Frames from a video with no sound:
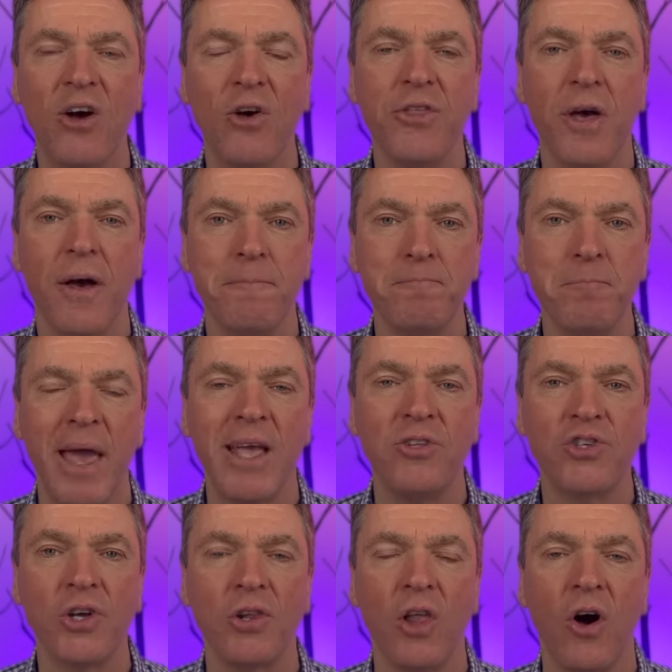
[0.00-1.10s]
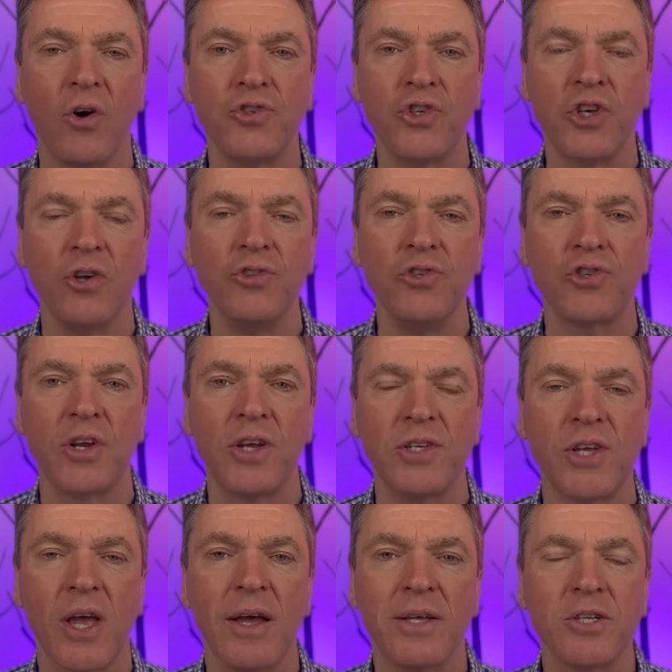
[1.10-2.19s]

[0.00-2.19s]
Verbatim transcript: other major large countries